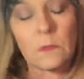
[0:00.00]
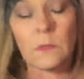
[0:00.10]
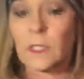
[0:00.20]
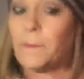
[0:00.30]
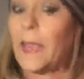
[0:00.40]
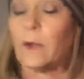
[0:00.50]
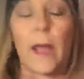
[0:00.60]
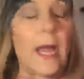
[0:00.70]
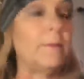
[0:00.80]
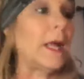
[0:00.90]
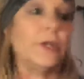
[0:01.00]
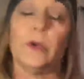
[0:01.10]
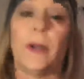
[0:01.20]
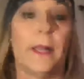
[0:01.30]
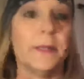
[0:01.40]
the bandwagon. I'm not
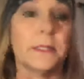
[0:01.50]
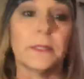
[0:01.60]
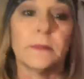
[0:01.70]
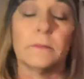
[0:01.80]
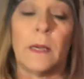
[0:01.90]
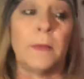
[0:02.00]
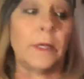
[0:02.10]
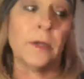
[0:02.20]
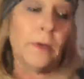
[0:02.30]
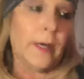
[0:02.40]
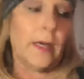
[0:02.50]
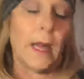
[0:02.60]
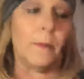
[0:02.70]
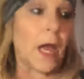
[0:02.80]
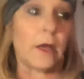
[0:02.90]
doing it. I'm not doing it.
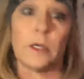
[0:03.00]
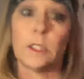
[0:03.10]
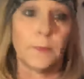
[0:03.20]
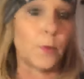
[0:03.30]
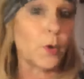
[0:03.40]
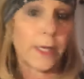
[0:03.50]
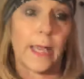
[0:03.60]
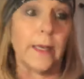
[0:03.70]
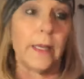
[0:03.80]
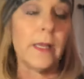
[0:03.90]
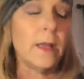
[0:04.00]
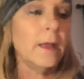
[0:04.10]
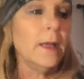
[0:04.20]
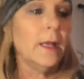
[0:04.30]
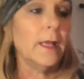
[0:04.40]
I'm not going to support Katie
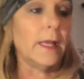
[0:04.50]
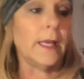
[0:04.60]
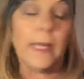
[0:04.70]
in